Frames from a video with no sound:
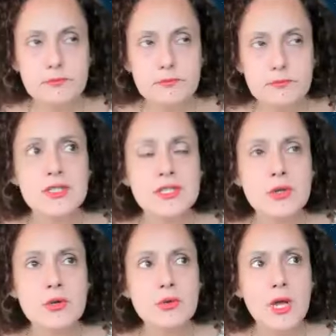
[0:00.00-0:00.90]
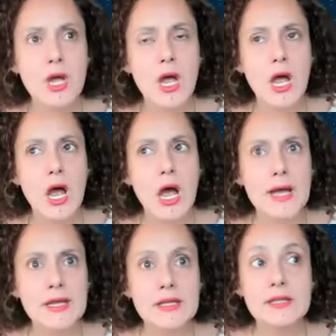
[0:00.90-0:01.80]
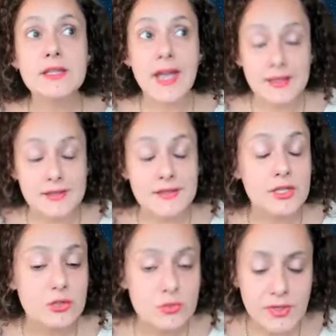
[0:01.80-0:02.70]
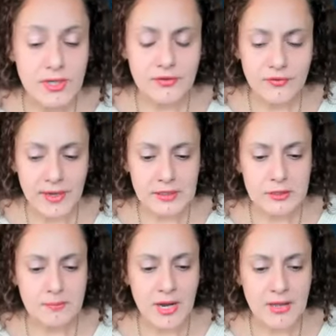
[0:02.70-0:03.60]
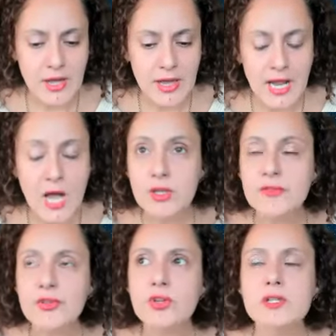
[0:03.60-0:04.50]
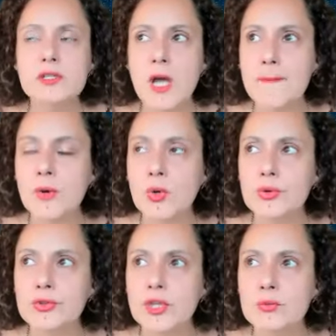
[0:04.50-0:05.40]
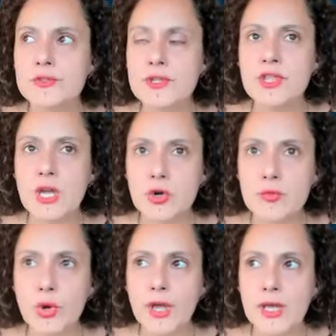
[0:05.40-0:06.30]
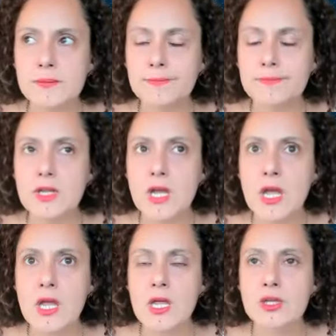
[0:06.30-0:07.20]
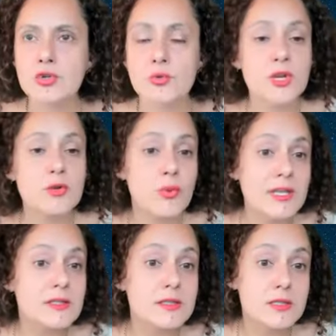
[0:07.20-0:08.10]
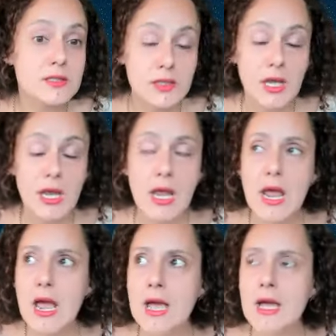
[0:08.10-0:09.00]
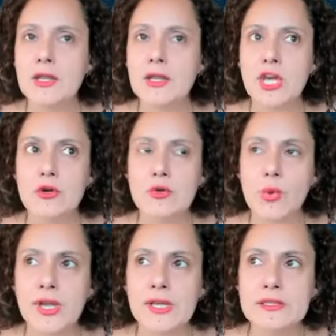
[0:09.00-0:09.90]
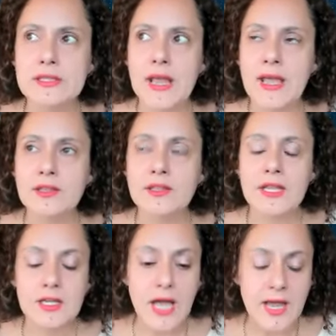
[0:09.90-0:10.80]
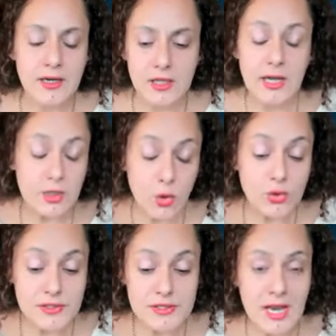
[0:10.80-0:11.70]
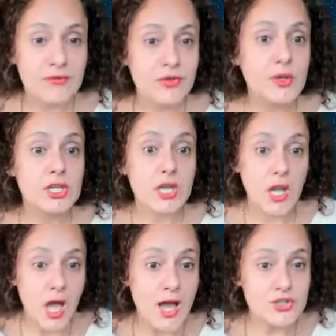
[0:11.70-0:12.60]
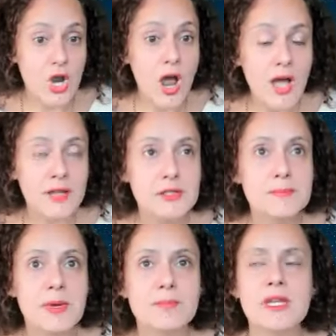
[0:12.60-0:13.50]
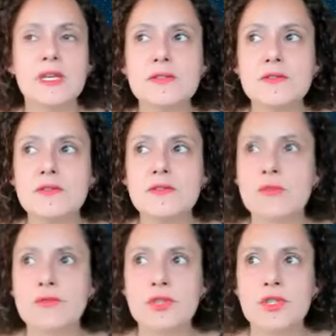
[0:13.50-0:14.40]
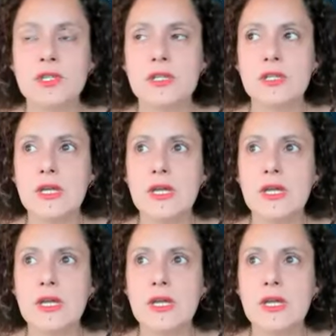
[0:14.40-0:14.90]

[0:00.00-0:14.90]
And so, eh, yes, they do get affected by that. I'll give you an example. There was a thoroughbred, and you know, they raced uh, mm-hmm. thoroughbreds, and they and, and horses have very large hearts, but because of some of the